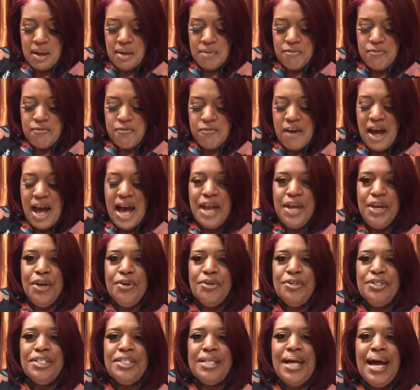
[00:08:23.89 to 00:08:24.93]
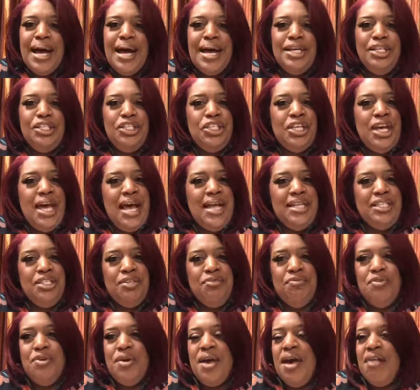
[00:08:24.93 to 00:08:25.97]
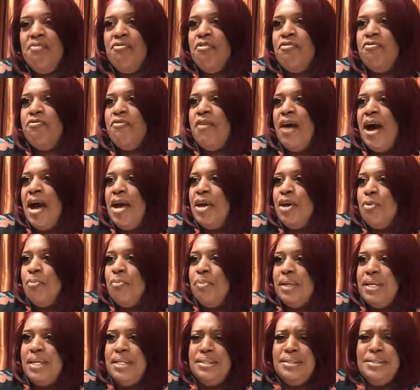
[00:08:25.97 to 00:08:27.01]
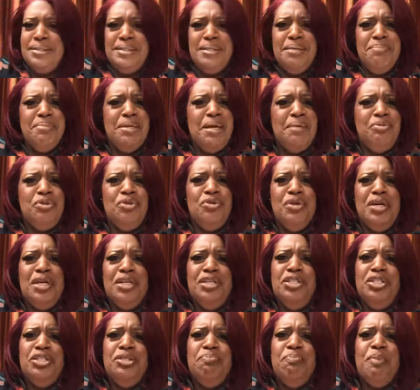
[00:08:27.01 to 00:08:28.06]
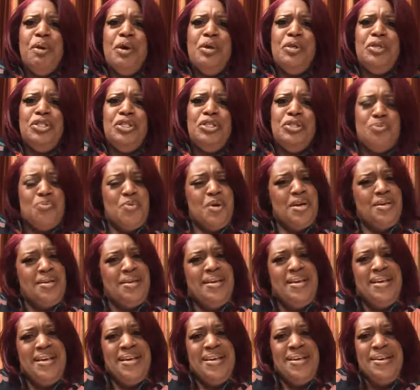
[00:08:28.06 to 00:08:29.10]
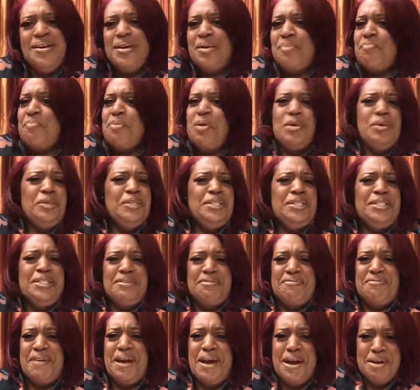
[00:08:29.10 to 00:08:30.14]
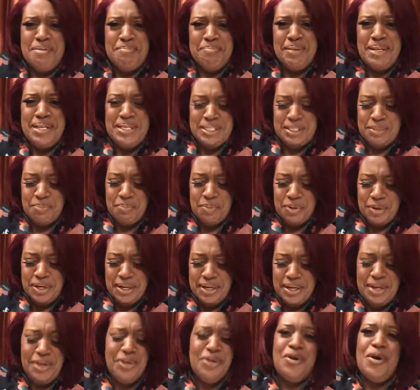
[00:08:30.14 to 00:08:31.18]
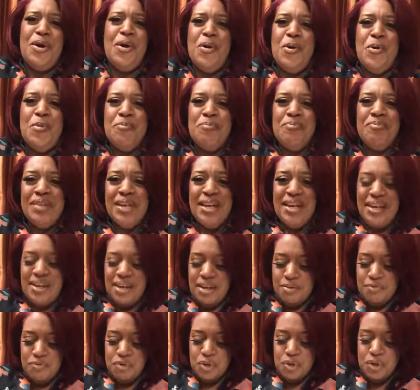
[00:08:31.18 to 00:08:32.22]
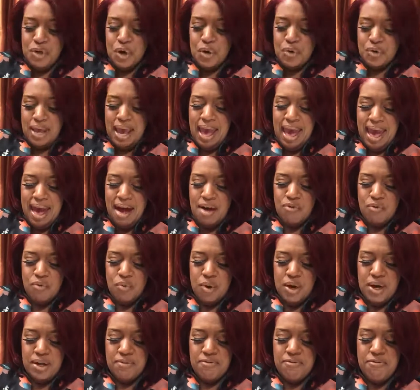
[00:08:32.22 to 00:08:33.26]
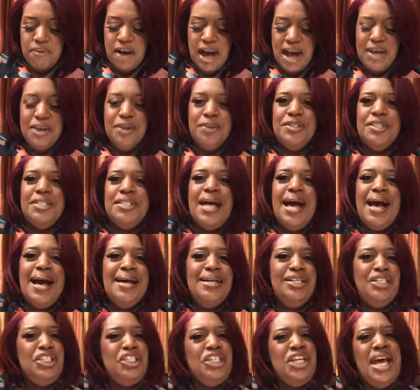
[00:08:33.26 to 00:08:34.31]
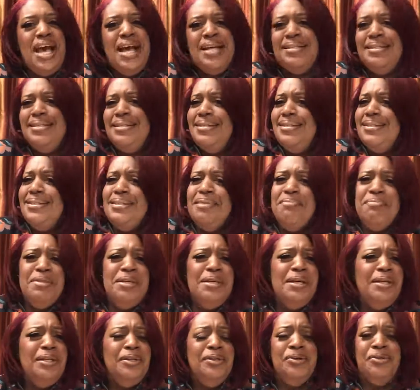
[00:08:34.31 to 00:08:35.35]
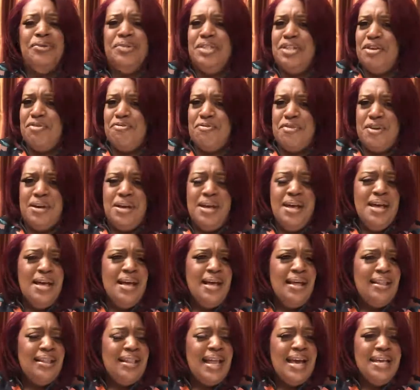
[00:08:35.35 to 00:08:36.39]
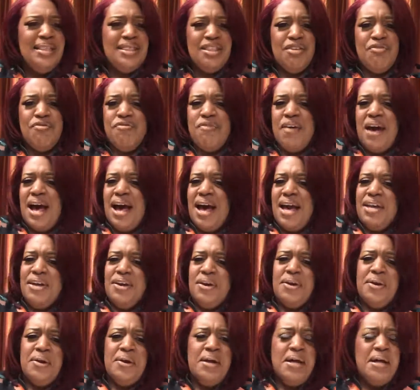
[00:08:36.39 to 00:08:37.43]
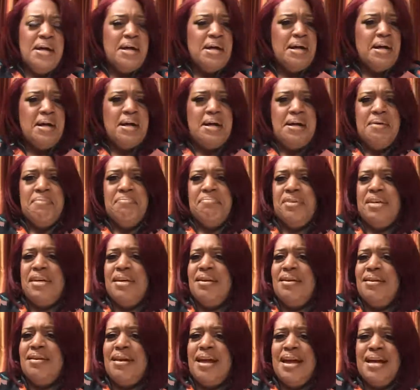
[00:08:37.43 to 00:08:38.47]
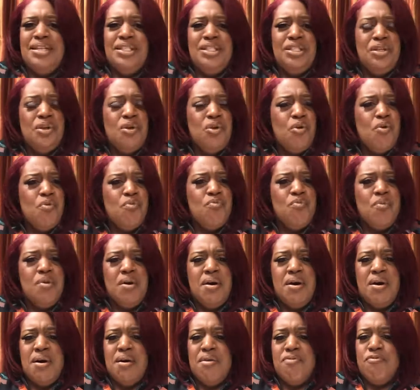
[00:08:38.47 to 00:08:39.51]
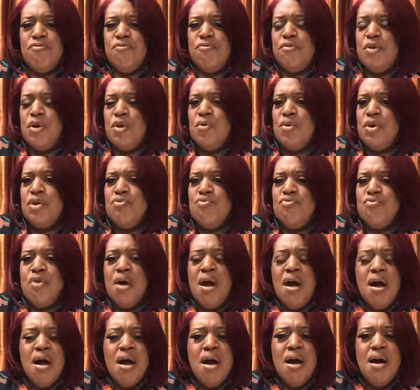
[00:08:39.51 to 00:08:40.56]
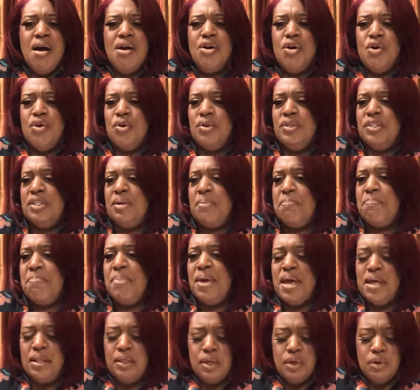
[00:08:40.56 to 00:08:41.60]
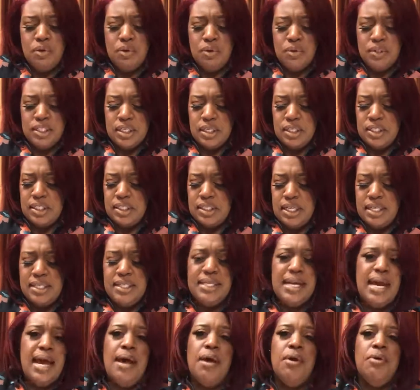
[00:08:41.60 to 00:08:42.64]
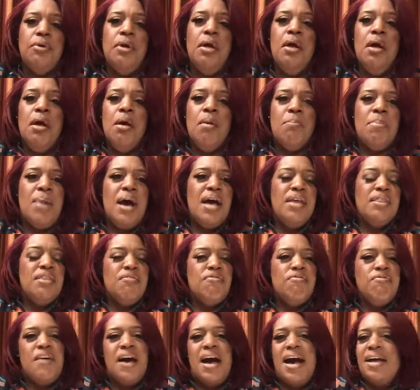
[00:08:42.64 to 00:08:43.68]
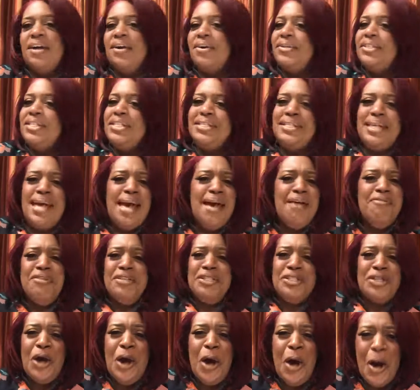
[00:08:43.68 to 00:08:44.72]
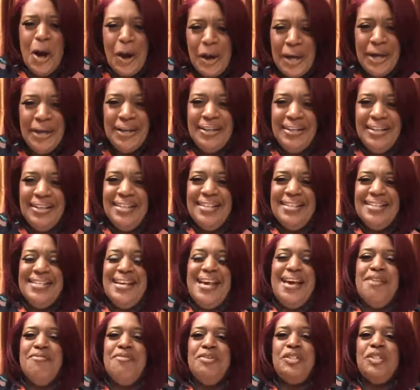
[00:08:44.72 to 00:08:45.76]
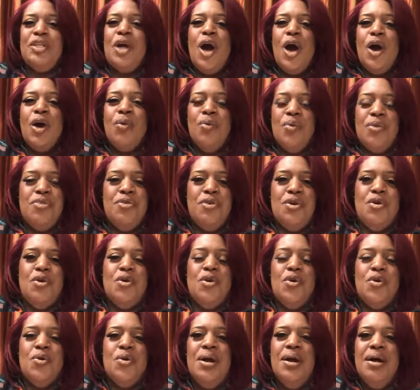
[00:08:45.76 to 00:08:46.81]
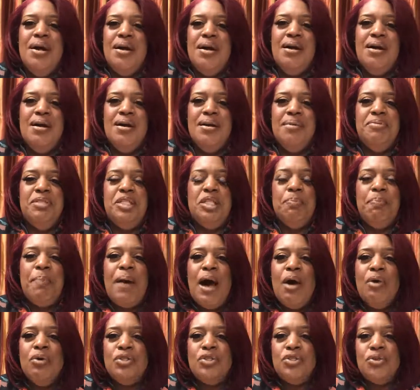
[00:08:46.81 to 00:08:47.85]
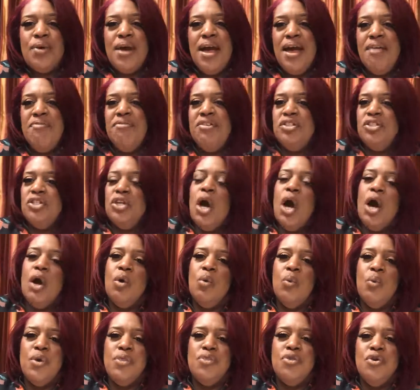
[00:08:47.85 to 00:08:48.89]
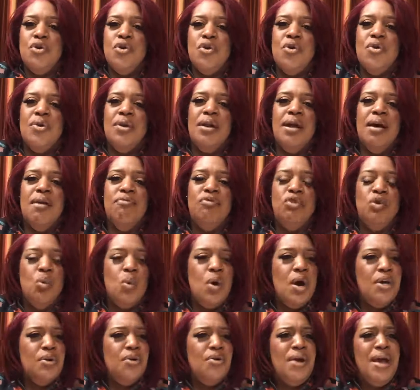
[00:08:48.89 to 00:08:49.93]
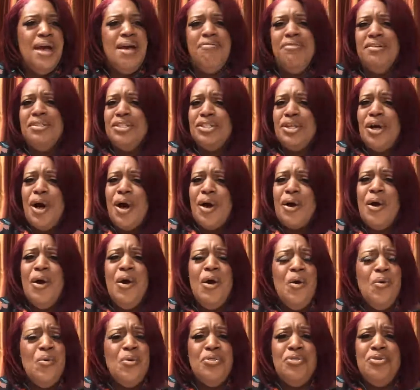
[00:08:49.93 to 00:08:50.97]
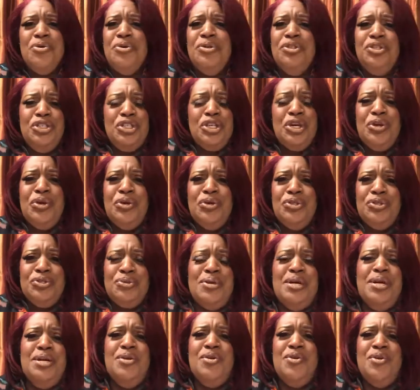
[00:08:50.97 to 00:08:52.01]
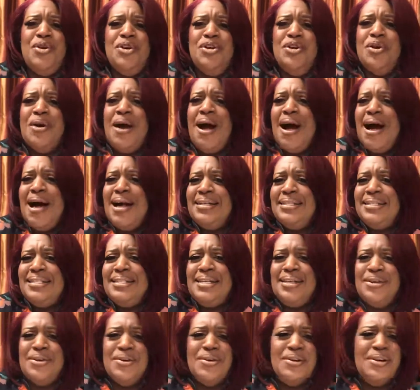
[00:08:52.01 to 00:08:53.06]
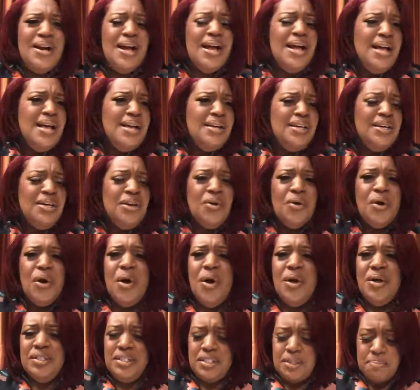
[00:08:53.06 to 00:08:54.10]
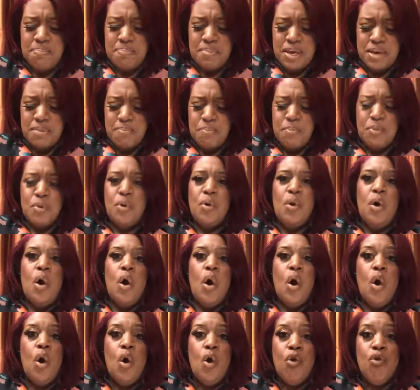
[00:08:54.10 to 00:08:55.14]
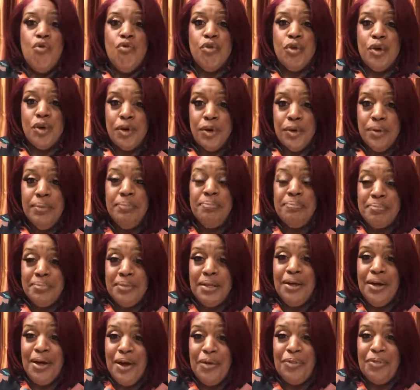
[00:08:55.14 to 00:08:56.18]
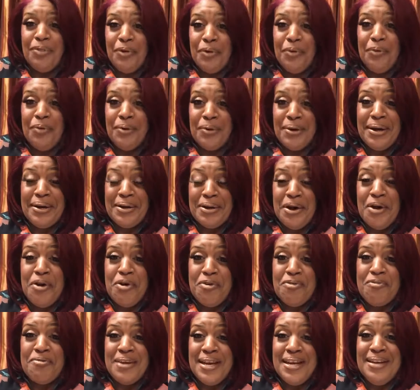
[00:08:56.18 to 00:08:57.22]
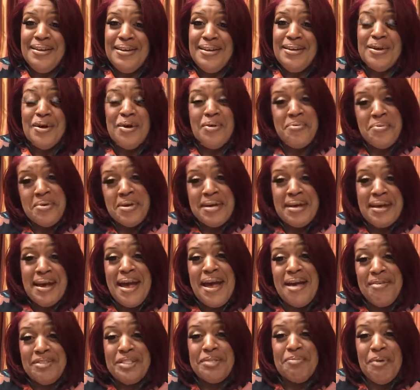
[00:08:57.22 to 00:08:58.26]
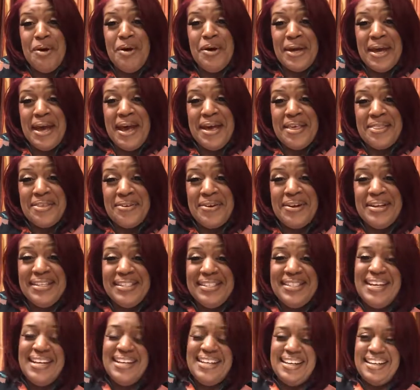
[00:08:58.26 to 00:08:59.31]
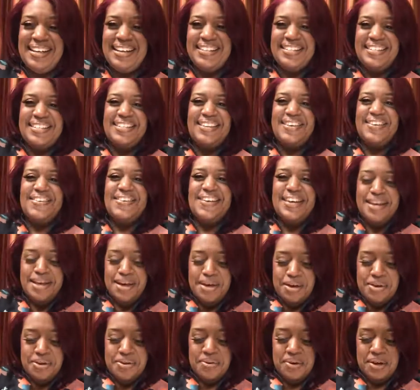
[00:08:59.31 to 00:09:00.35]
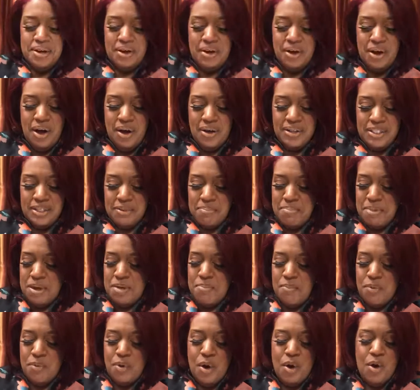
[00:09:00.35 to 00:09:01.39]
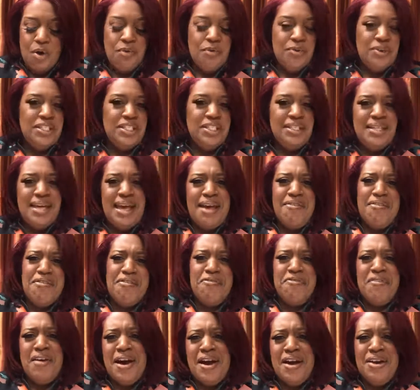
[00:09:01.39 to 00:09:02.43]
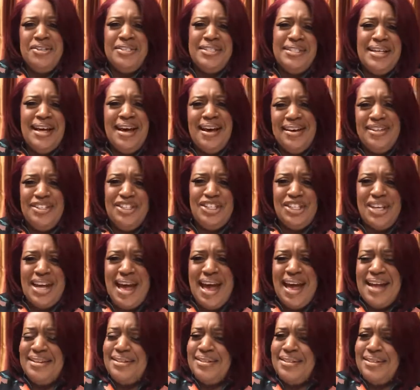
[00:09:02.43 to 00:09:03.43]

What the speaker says: Fireside chats, if you have a fireplace, and sometimes you can just purchase one. You can purchase a fireplace and put it in your home if you don't have one. Fireside chat, just something a little different. Light the fire, get a nice little furry rug or some pillows and sit down by the fire and just have a talk. Have a talk with your spouse, or have a talk with your loved one, or have a talk with your children or your auntie, or call some people over. Although we're in COVID, we can have small gatherings. So you can call some people over and just have a fireside chat.